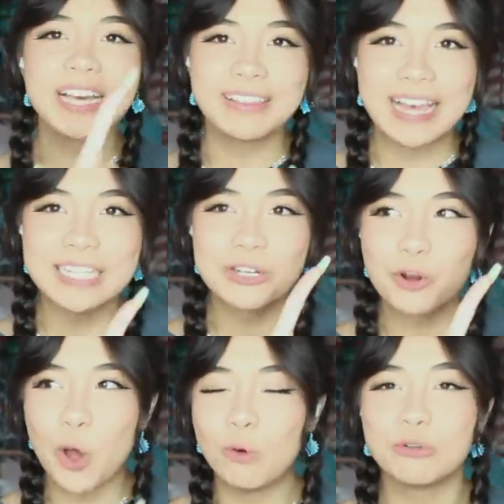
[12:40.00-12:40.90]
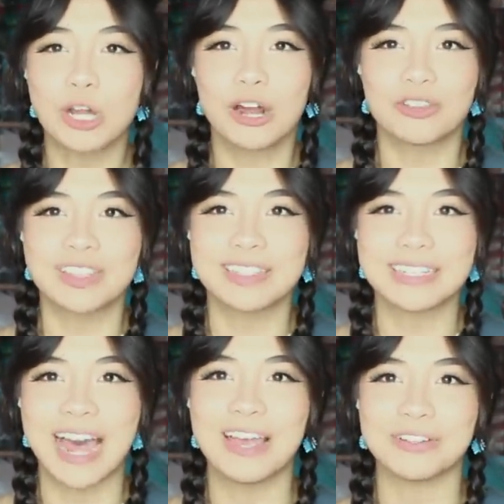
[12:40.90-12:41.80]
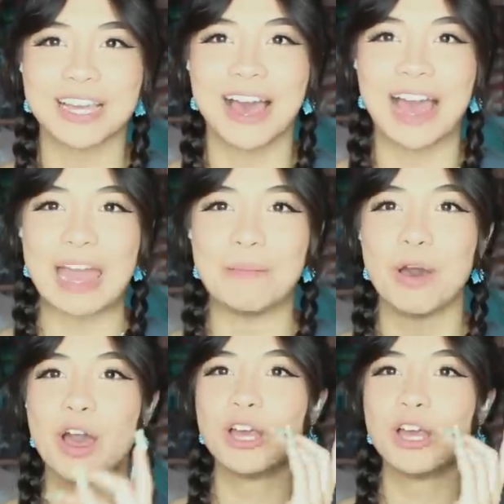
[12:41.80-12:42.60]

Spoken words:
neglecting her own daughter this entire time.